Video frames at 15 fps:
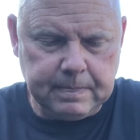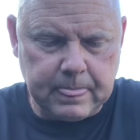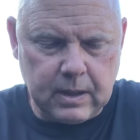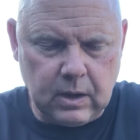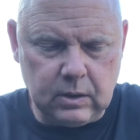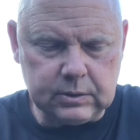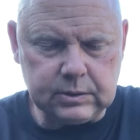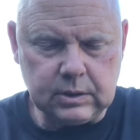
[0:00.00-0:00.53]

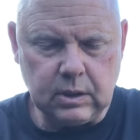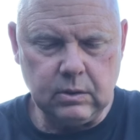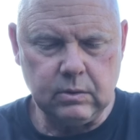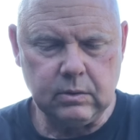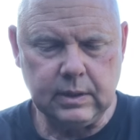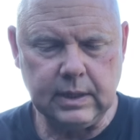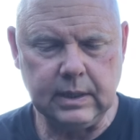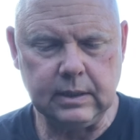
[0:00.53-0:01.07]
Also,
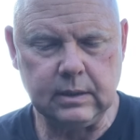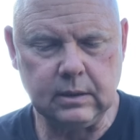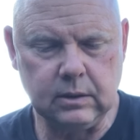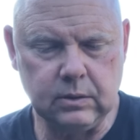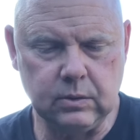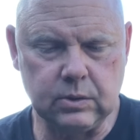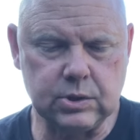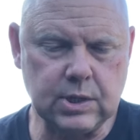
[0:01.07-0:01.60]
in
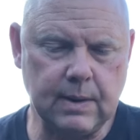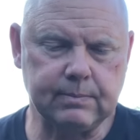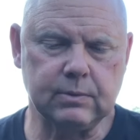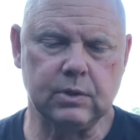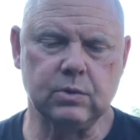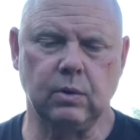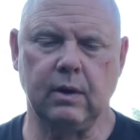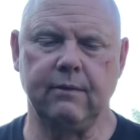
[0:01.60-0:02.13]
Luke chapter
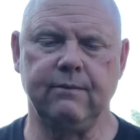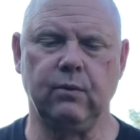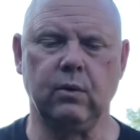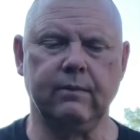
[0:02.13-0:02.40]
24,